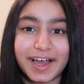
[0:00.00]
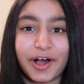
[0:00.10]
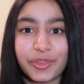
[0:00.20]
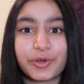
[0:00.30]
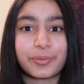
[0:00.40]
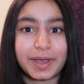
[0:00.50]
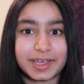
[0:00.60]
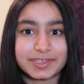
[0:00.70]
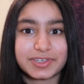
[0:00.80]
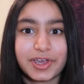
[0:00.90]
other
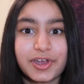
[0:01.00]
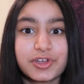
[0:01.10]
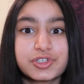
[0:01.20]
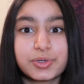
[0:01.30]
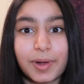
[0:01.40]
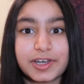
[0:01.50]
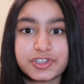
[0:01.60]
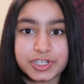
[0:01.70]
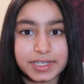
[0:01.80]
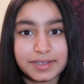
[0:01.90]
ways to
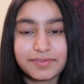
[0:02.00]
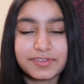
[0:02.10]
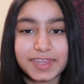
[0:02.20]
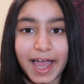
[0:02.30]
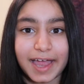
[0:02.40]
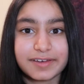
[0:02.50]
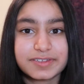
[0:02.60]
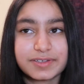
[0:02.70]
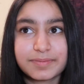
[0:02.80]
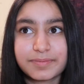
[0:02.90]
achieve that